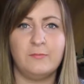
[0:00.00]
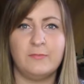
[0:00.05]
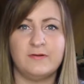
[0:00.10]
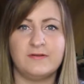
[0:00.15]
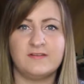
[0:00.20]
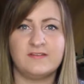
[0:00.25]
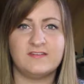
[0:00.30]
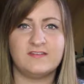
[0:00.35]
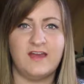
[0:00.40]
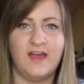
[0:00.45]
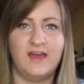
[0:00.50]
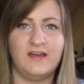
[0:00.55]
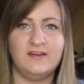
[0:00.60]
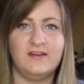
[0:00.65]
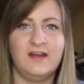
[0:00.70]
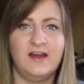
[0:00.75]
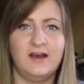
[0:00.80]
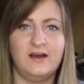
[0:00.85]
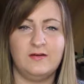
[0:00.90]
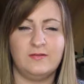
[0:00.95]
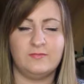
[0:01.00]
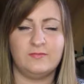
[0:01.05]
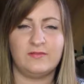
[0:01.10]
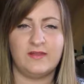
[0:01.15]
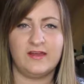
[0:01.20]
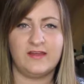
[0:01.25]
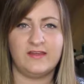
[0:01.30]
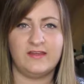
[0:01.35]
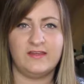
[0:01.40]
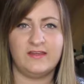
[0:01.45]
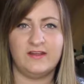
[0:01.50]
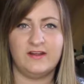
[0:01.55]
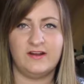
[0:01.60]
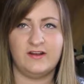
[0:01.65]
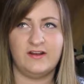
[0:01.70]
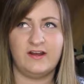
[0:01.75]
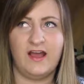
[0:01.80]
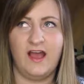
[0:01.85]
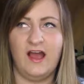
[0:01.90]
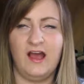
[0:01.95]
But to end up like a
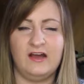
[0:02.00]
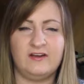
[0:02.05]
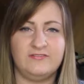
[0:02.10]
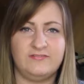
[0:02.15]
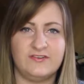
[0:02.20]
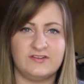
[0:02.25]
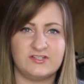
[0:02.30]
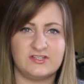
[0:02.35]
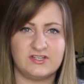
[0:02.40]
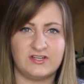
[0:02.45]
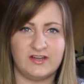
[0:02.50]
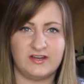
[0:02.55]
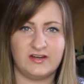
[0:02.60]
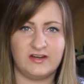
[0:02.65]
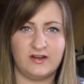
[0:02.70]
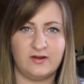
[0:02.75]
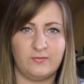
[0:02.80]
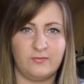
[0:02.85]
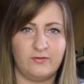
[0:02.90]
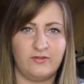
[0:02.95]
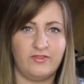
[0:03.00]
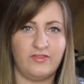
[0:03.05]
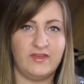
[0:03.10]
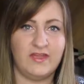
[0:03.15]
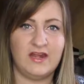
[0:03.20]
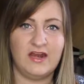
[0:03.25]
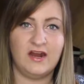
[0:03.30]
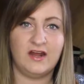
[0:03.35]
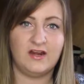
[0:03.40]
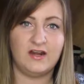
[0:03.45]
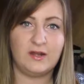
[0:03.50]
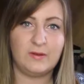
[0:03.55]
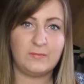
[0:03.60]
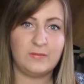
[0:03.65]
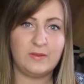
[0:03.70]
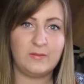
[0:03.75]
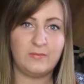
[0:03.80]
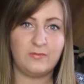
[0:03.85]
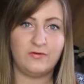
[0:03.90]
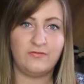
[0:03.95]
year and a half-ish later with
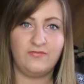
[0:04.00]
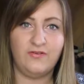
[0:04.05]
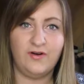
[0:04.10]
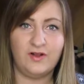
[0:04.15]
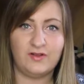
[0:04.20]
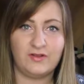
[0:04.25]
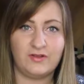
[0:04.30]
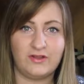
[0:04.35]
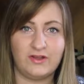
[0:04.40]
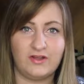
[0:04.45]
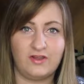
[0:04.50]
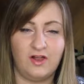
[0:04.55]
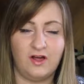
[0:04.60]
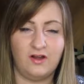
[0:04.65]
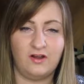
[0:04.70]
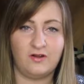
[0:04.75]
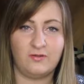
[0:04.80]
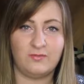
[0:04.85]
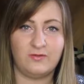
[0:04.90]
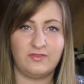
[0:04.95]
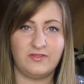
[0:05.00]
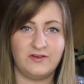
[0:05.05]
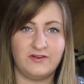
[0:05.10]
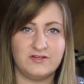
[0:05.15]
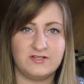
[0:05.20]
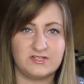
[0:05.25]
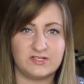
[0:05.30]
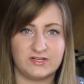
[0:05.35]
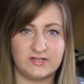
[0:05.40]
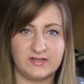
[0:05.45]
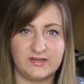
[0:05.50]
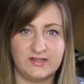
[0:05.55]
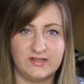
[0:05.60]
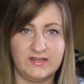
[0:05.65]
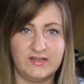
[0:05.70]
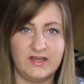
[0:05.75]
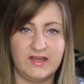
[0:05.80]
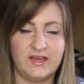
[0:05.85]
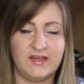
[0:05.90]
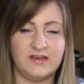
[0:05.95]
800 people following along with our
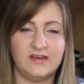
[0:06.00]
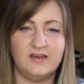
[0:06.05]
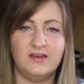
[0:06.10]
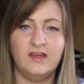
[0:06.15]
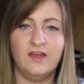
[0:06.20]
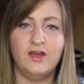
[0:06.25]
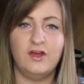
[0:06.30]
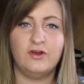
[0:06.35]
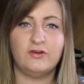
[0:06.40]
journey and